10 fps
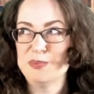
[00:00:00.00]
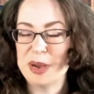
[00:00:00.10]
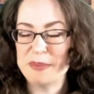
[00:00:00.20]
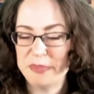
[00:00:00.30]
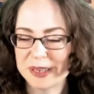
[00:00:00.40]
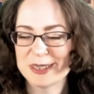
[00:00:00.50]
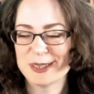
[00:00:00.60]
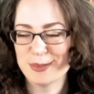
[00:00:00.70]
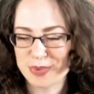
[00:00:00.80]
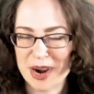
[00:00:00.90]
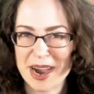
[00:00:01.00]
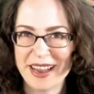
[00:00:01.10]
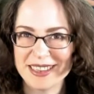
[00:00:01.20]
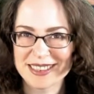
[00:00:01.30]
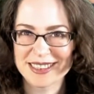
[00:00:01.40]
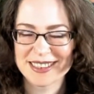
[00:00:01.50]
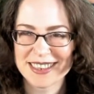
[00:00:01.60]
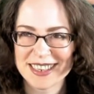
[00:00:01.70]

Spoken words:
My biggest surprise